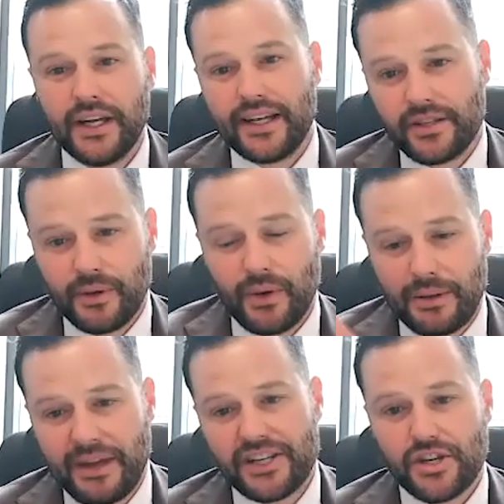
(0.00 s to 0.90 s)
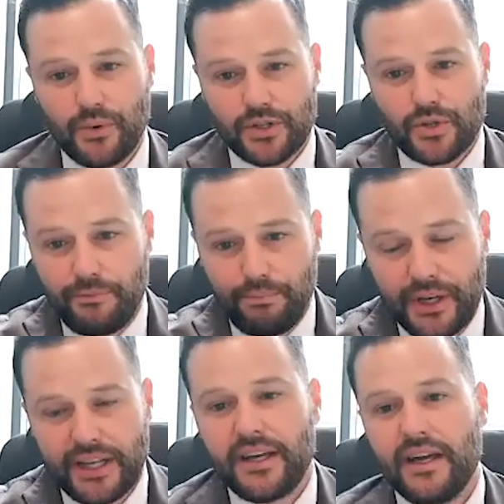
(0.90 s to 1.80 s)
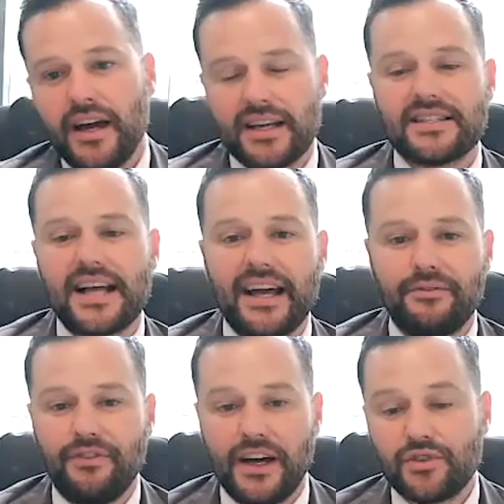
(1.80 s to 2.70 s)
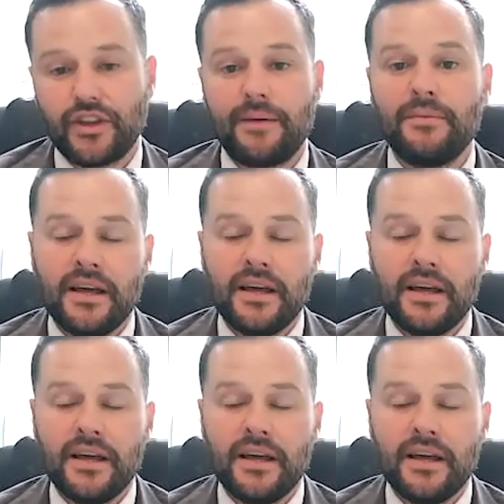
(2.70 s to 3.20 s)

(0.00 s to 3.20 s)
And so we want to make sure we're sort of putting aside funds for them.